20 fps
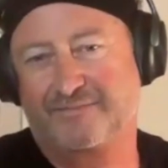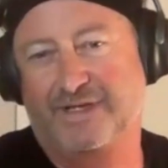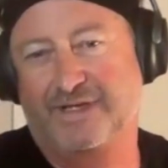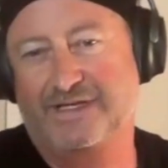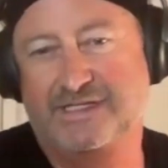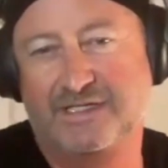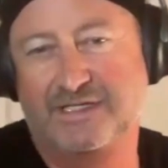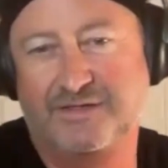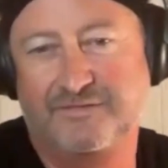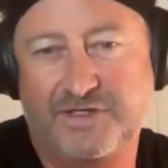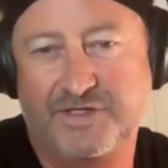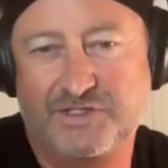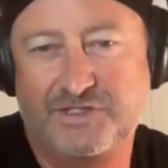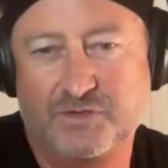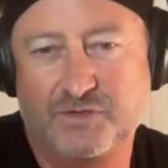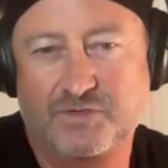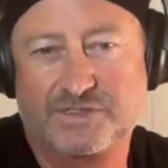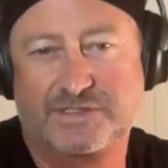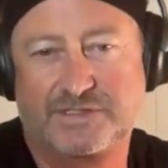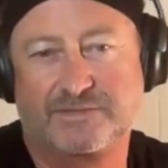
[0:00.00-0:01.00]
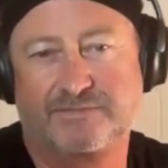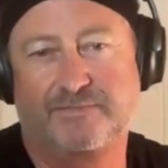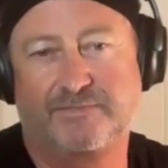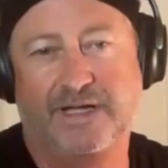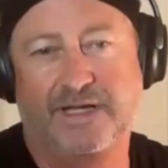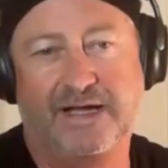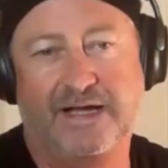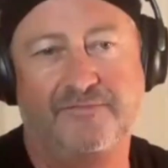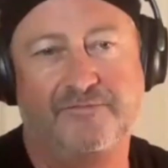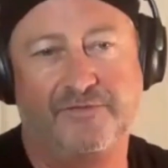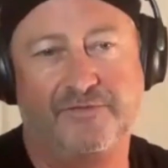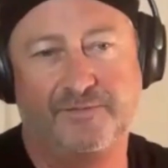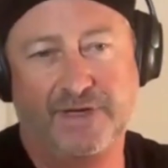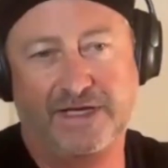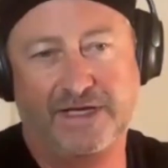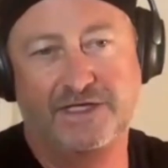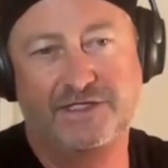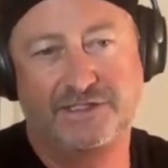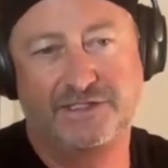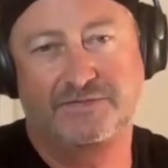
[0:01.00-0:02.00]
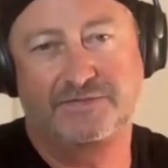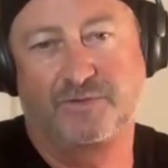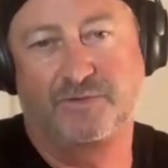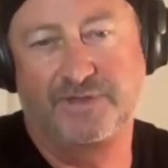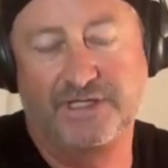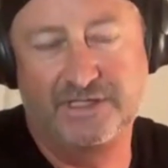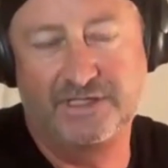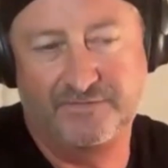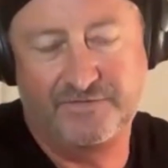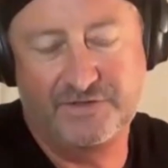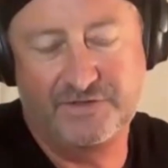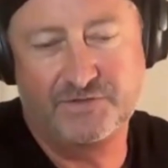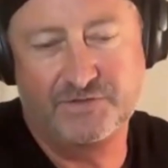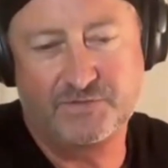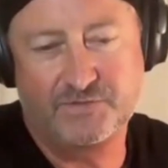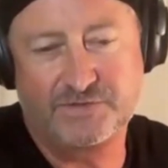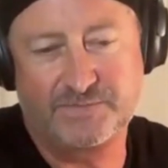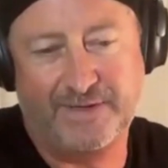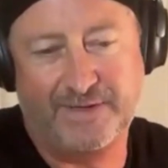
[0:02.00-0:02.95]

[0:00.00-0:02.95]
as individuals for managers with individuals.